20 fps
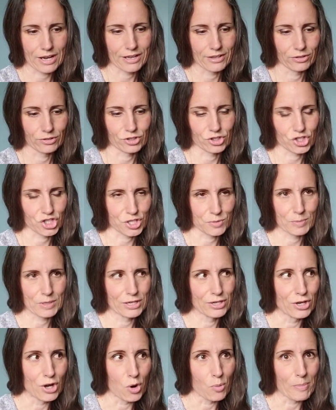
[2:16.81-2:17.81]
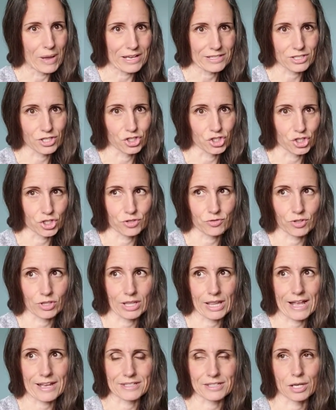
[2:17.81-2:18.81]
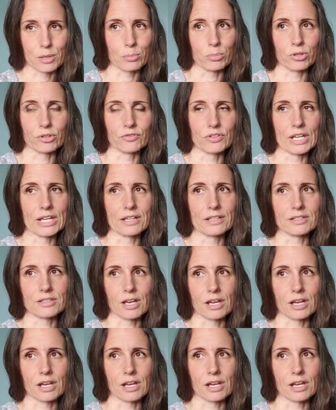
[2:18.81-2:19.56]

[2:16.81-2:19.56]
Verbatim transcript: and there's just been no messages for the last couple of days.